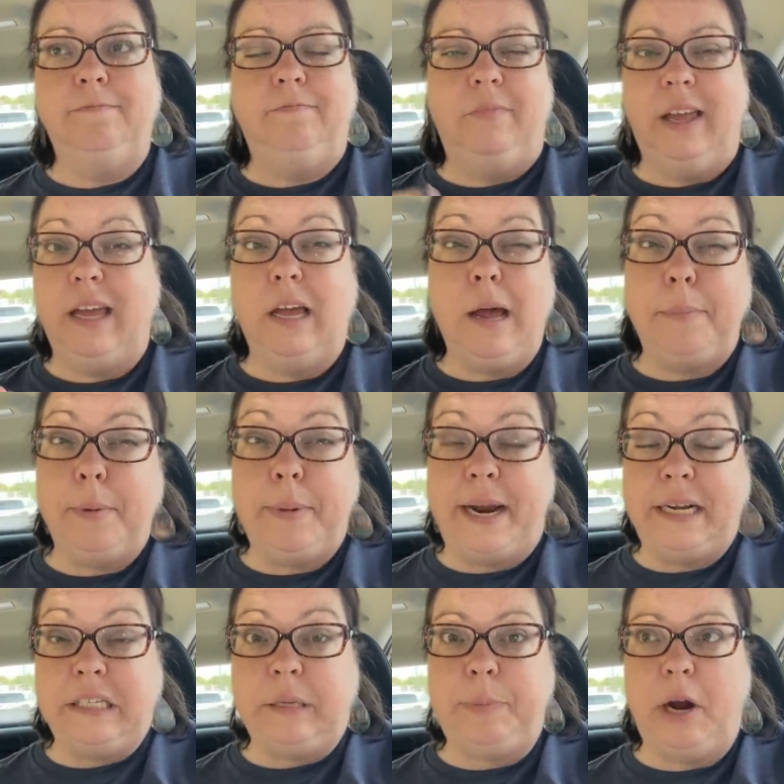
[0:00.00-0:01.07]
like a couple
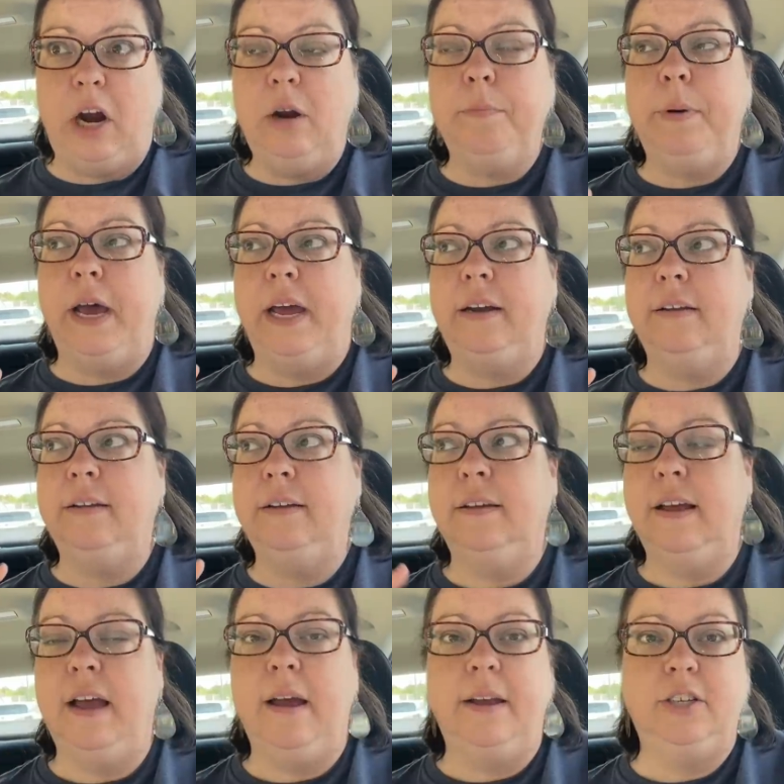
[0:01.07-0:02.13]
miles apart, but
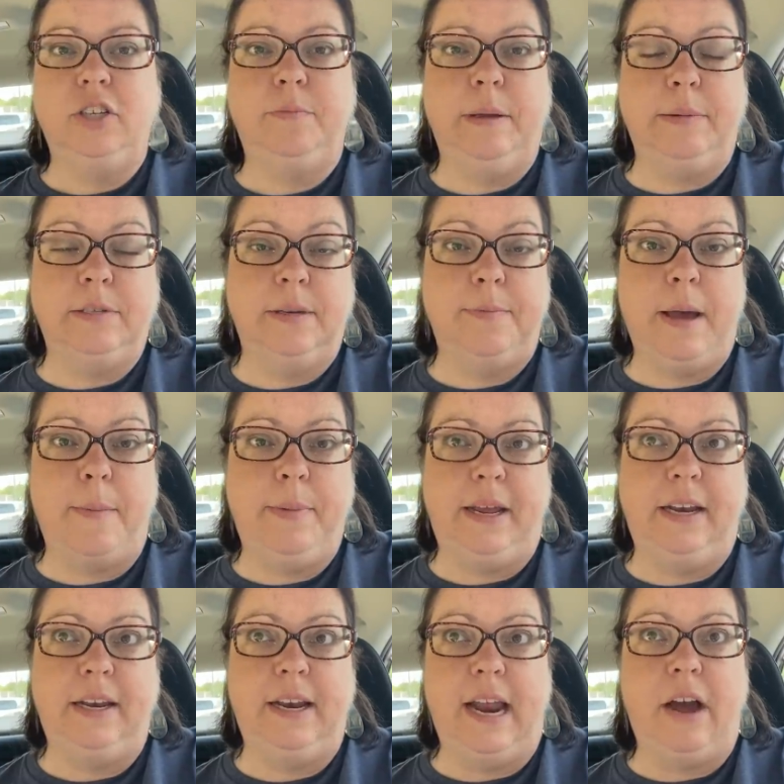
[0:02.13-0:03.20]
I should be able to pop in
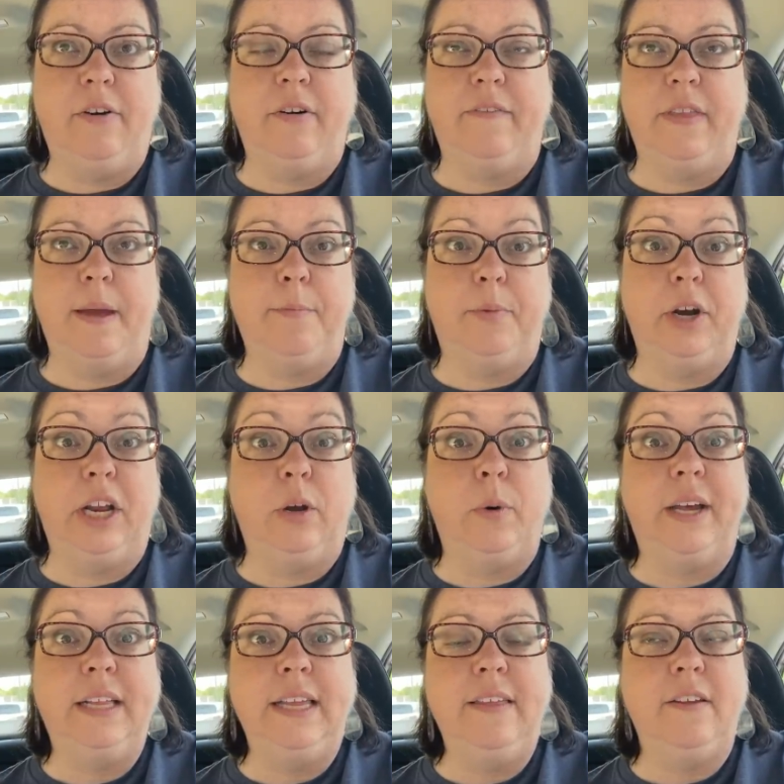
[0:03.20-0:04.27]
and out of them pretty
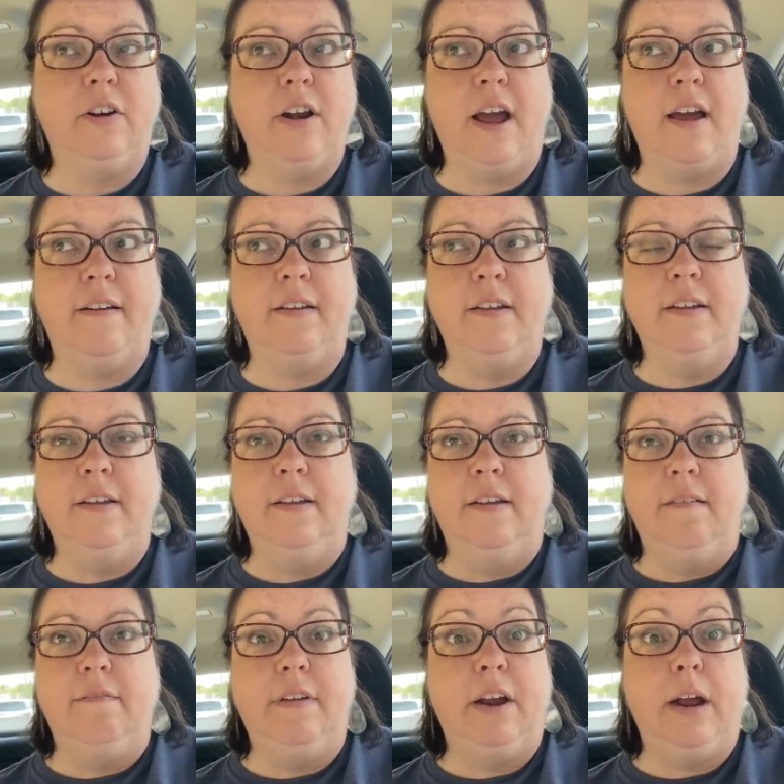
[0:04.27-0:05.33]
quickly. They're not
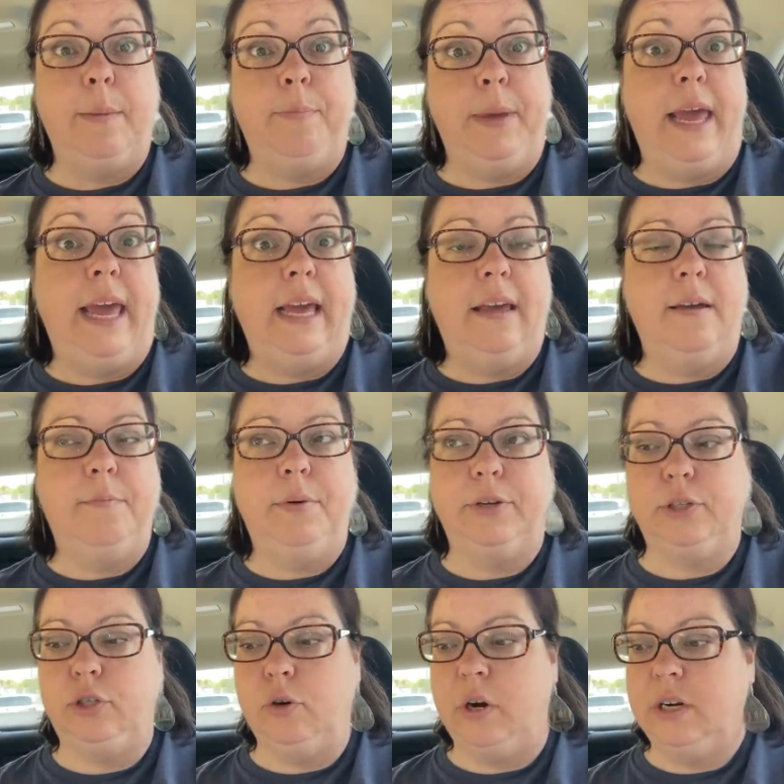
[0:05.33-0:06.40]
very big
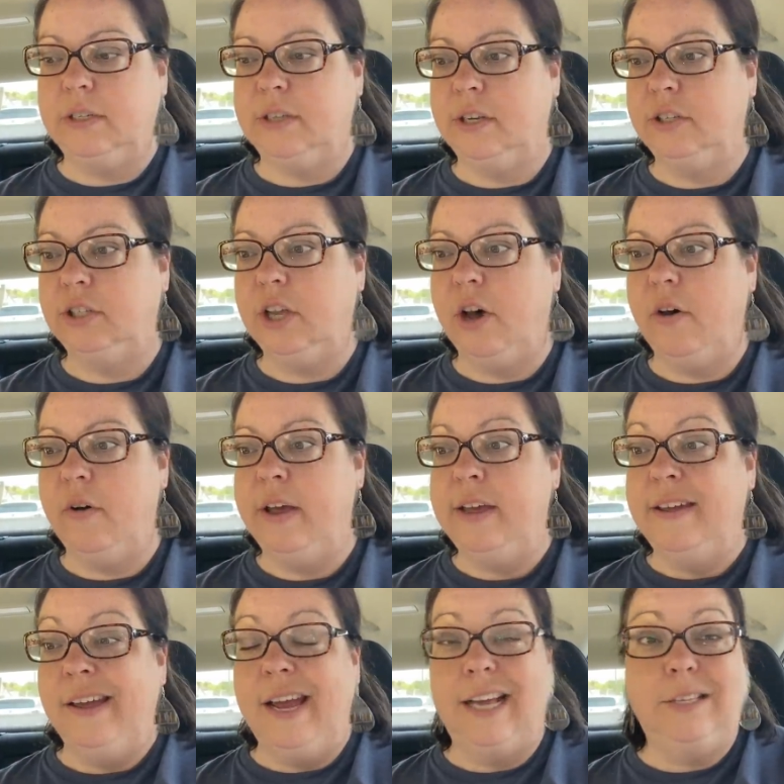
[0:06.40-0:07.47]
bookstores. So
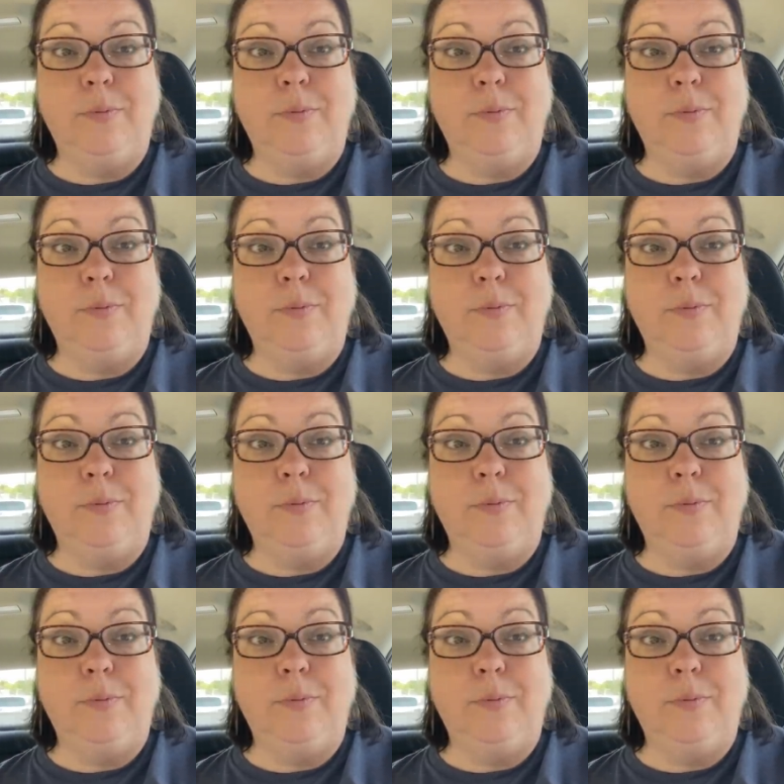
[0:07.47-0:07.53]
it's